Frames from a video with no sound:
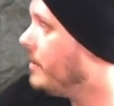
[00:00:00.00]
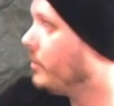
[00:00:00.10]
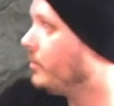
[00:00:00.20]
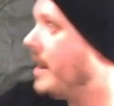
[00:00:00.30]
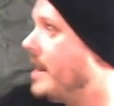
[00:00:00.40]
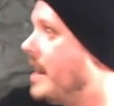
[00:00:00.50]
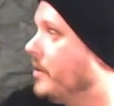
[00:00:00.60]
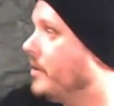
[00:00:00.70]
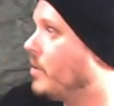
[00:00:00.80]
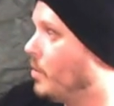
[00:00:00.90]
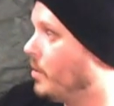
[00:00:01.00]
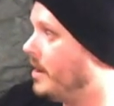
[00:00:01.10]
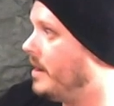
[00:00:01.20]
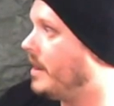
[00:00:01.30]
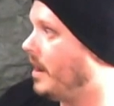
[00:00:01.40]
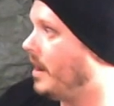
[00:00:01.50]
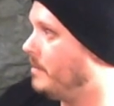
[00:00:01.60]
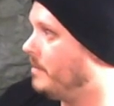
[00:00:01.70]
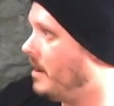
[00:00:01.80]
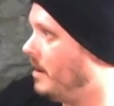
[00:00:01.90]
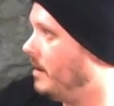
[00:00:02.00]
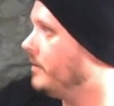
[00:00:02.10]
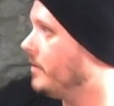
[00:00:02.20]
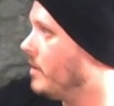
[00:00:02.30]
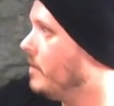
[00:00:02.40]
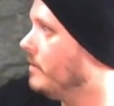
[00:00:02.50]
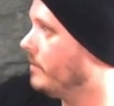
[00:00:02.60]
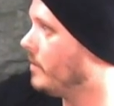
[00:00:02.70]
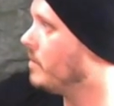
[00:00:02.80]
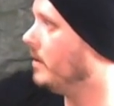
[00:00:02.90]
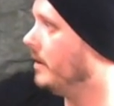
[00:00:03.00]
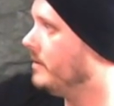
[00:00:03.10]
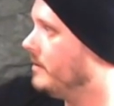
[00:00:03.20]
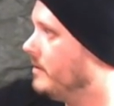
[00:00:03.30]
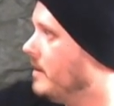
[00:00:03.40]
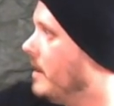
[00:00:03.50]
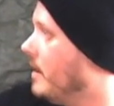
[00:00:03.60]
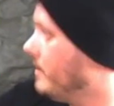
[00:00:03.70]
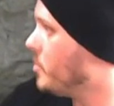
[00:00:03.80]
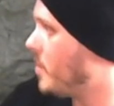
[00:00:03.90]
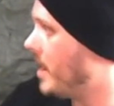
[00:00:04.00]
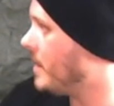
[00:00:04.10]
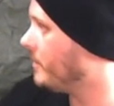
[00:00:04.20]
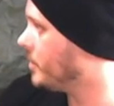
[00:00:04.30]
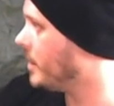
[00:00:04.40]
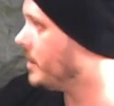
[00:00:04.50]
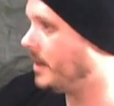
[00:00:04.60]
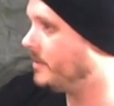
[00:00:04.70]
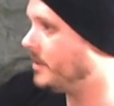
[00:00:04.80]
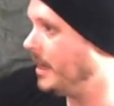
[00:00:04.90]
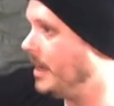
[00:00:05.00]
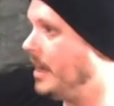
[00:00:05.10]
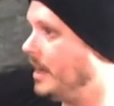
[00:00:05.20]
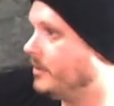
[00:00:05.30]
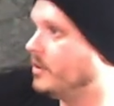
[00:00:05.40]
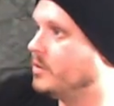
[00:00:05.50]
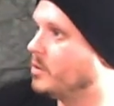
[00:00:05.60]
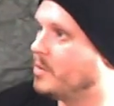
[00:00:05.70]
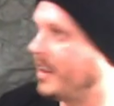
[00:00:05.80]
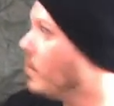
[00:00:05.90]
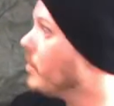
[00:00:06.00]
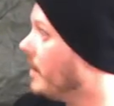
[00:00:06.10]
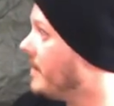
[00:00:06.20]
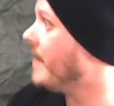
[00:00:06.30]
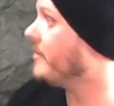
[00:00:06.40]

This was right after Corey came in and took over vocalist. for the band after Josh left. So this would have been like, Oh God, the